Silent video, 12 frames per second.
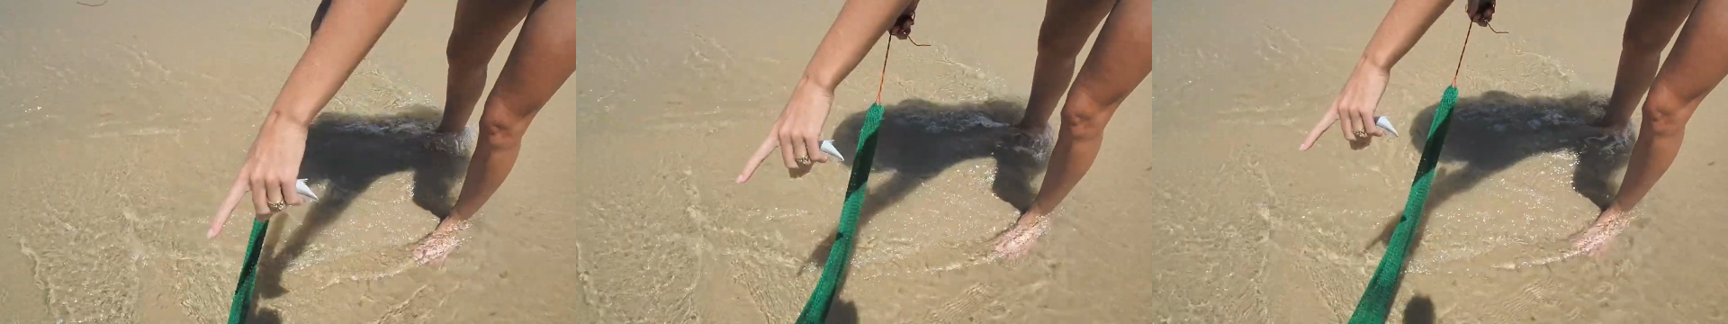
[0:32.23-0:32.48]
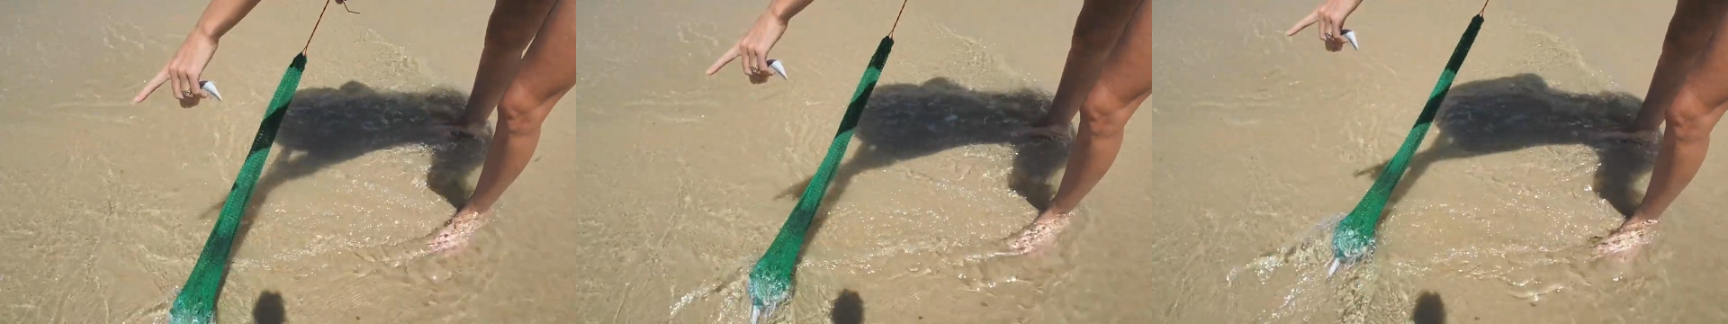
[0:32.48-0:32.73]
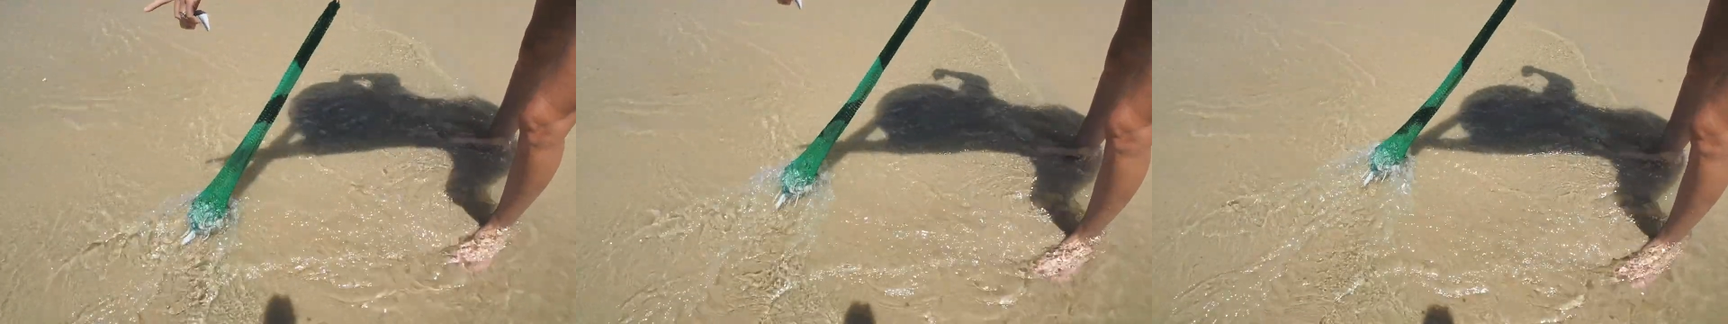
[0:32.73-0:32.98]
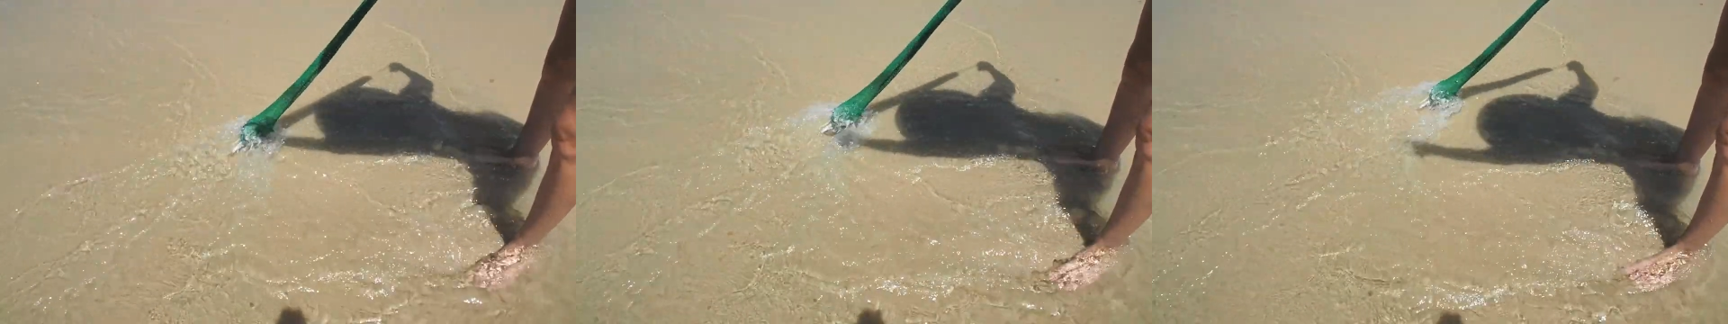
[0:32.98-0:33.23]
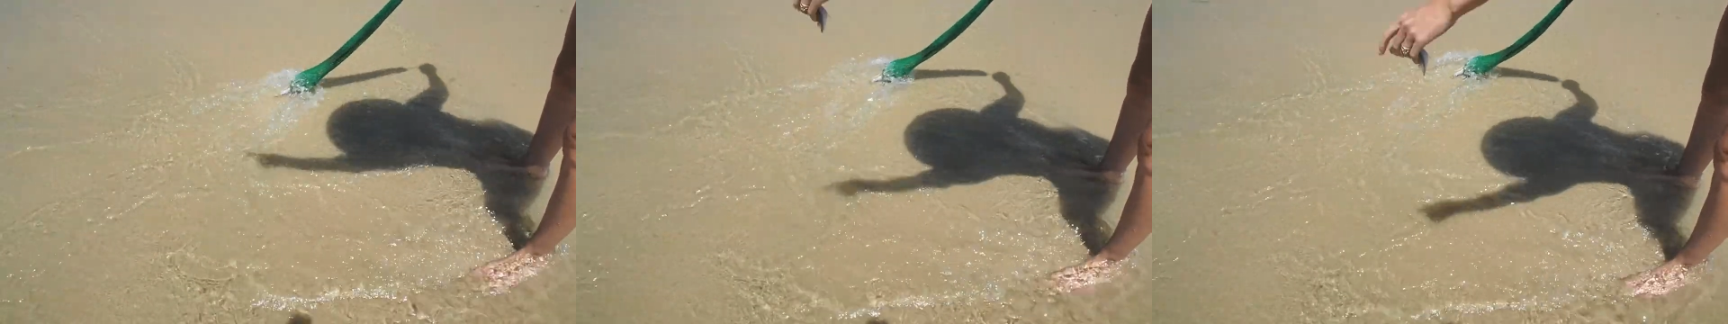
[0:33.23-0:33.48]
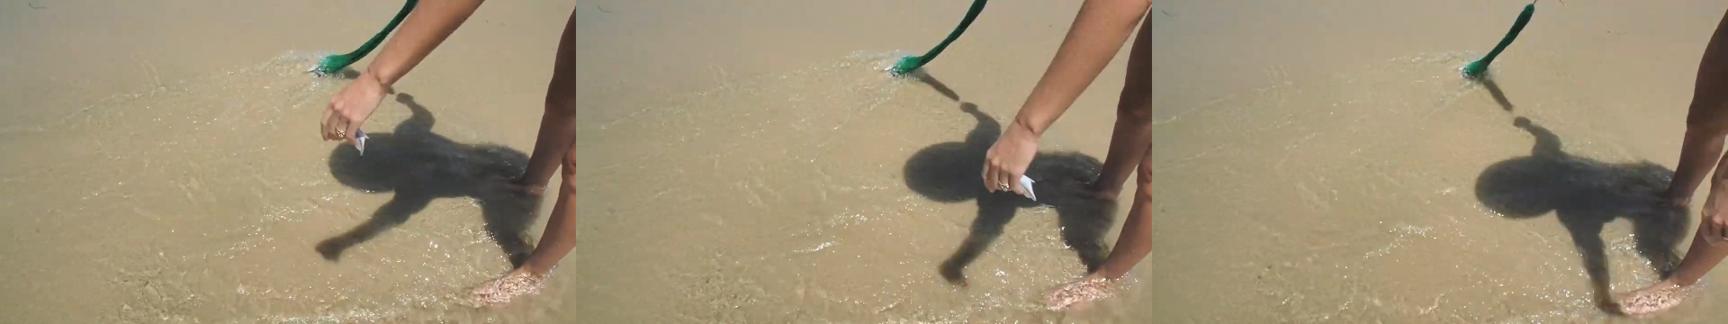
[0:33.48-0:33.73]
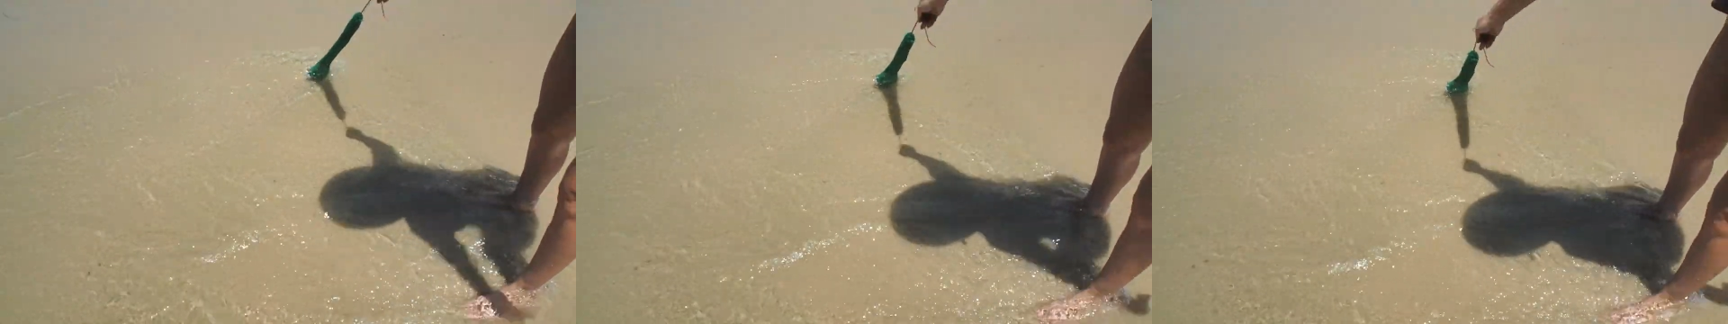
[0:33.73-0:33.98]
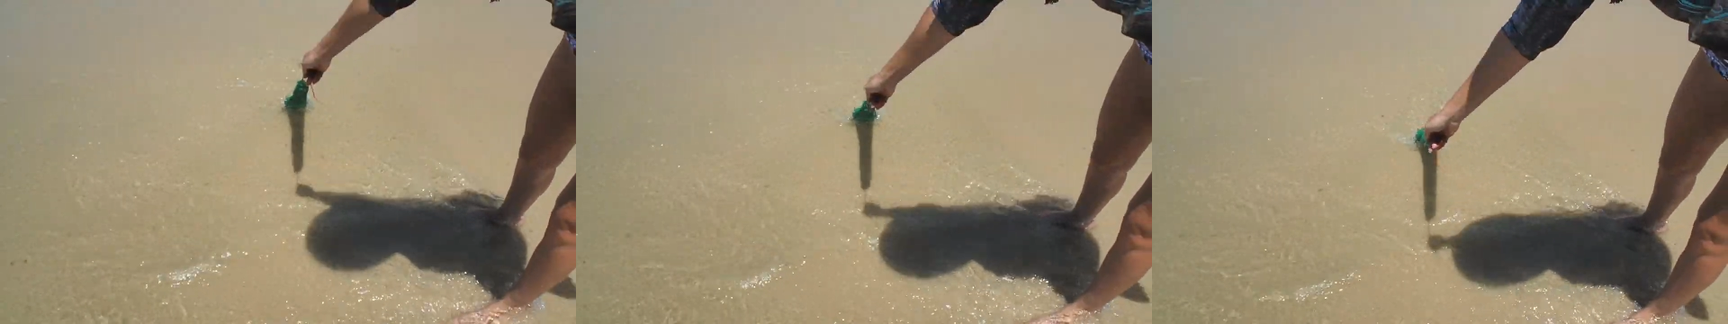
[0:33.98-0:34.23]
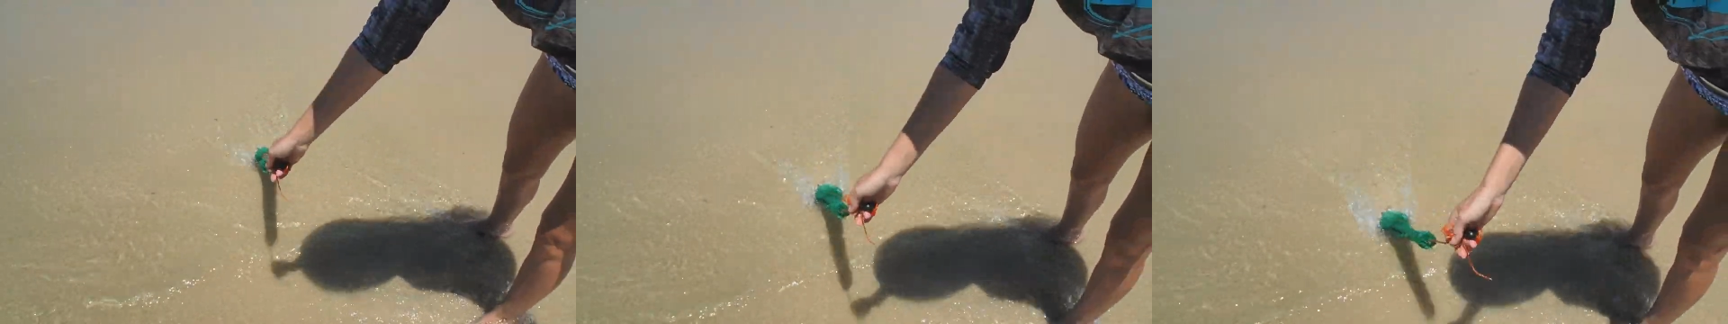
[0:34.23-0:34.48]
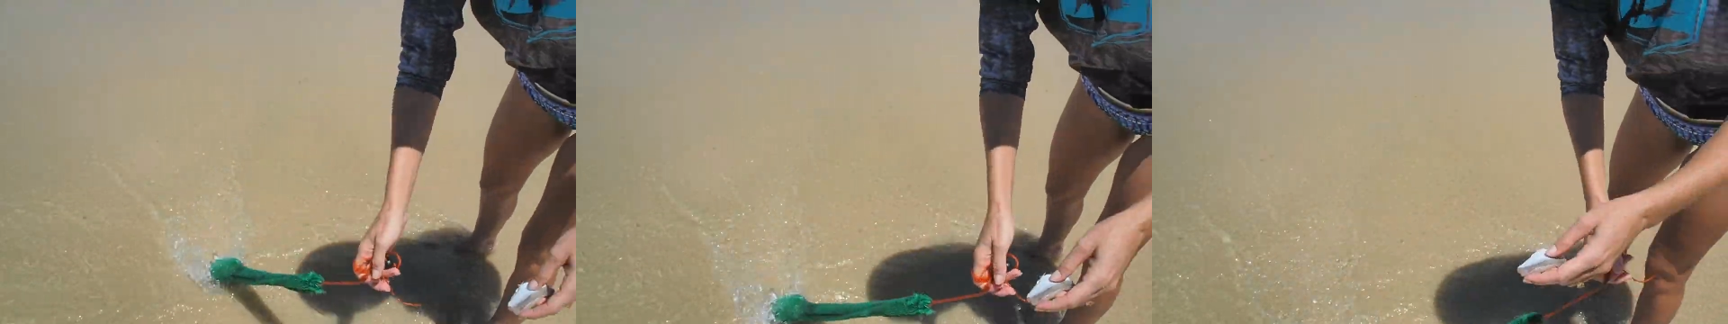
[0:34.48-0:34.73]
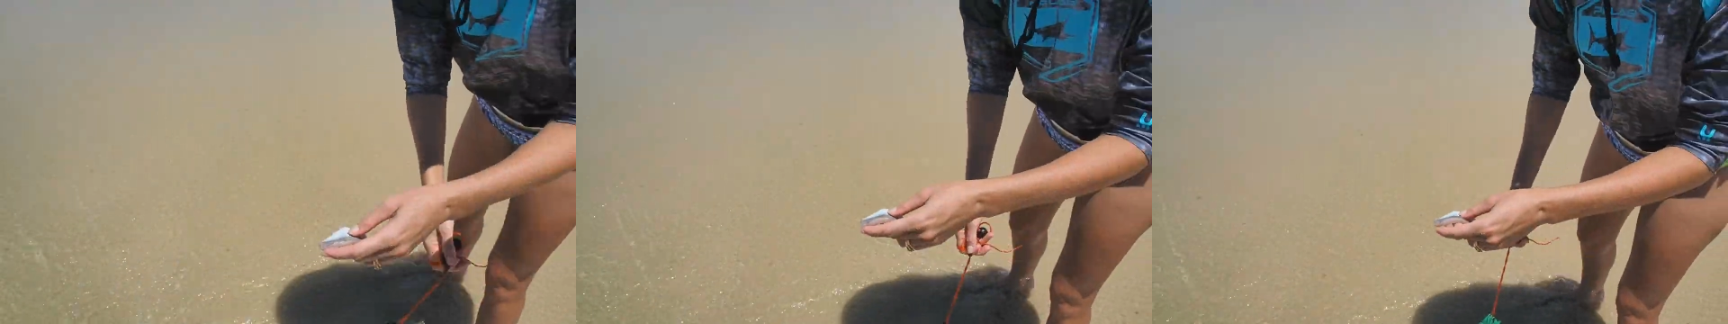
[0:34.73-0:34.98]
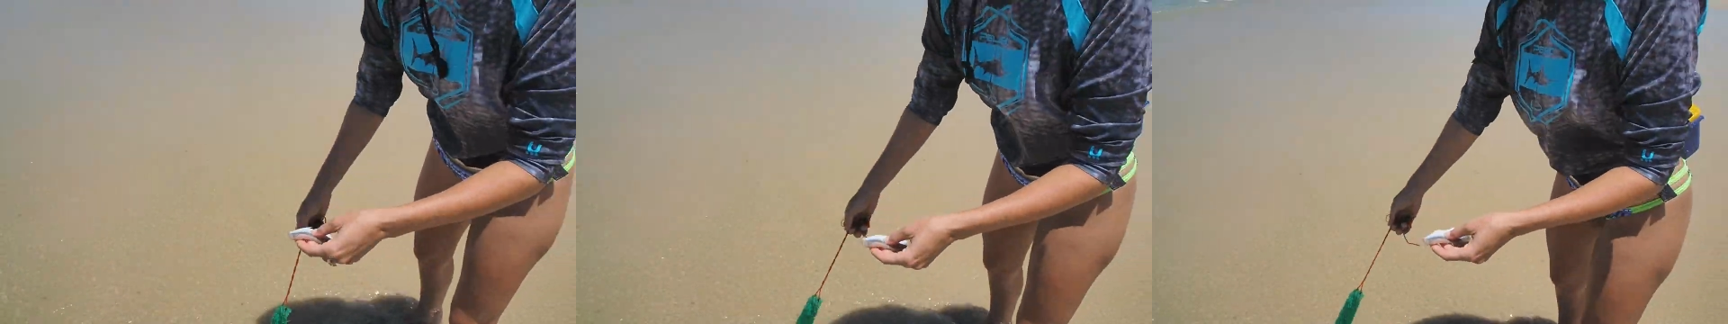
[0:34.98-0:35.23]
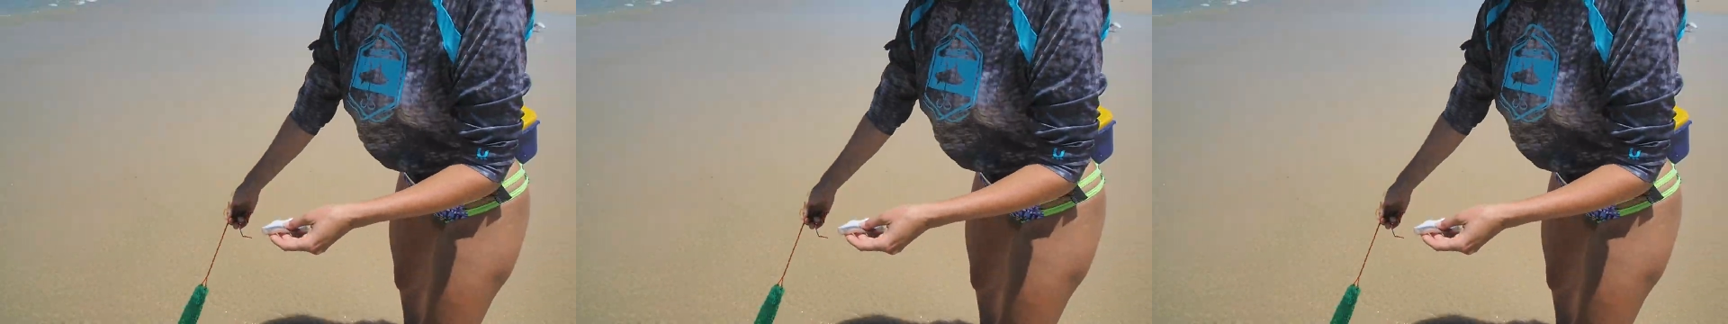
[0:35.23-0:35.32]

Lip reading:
[unreadable: no face in view]